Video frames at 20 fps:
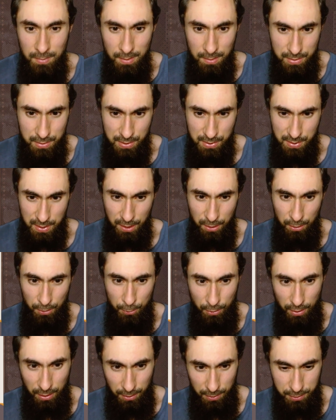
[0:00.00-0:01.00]
to cycle
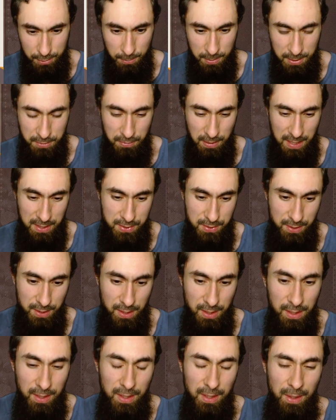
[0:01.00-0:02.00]
your ultimates faster.
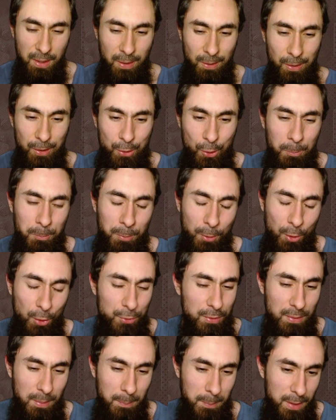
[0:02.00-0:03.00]
Although both
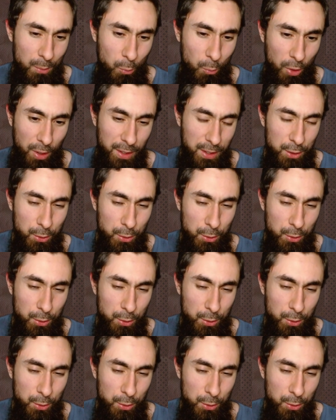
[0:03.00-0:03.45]
of them can work.